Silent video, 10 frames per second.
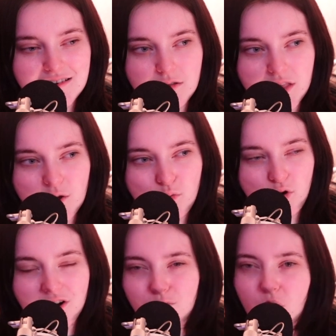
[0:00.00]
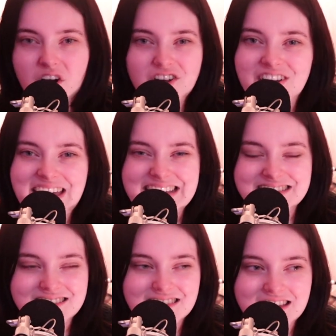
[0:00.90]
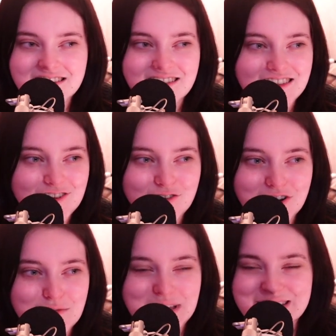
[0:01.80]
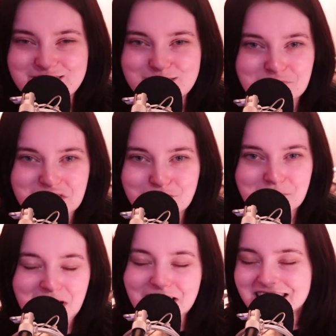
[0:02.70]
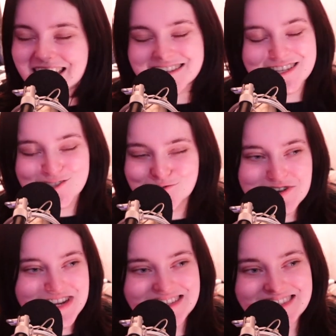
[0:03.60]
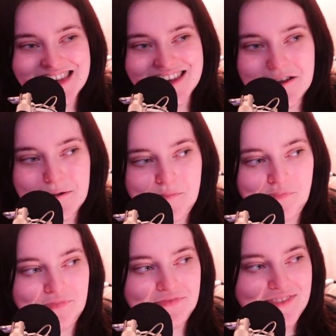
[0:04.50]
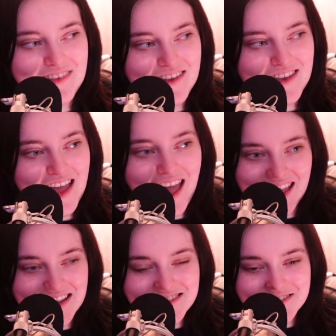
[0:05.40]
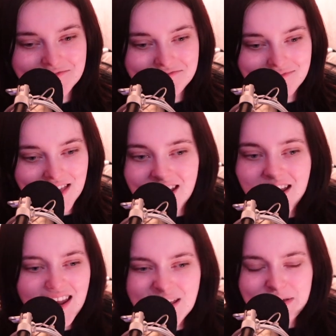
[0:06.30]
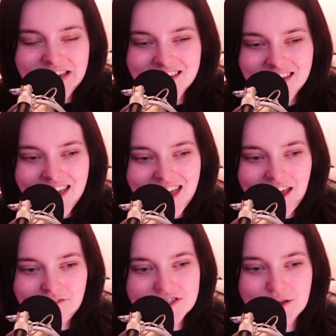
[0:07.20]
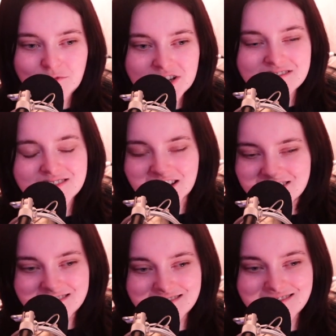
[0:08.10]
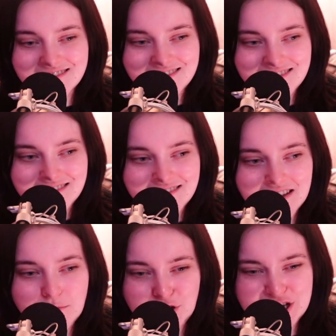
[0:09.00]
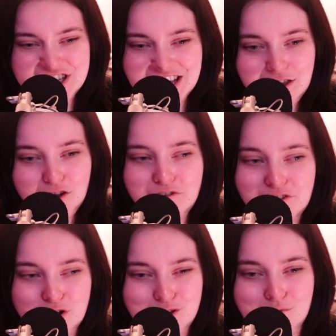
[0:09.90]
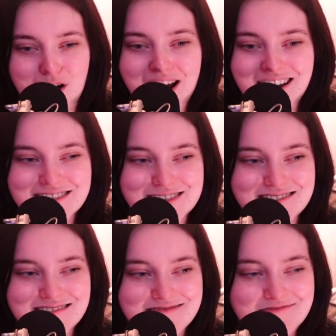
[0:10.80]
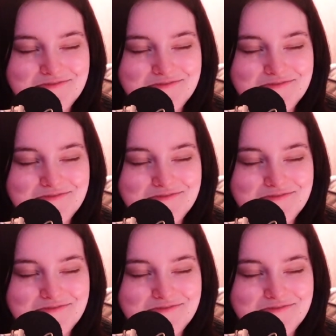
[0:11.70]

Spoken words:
like, what are you hiding? Like, you're amazing the way you are. Like, you don't need to hide. And anyway, if someone doesn't appreciate you for who you are and doesn't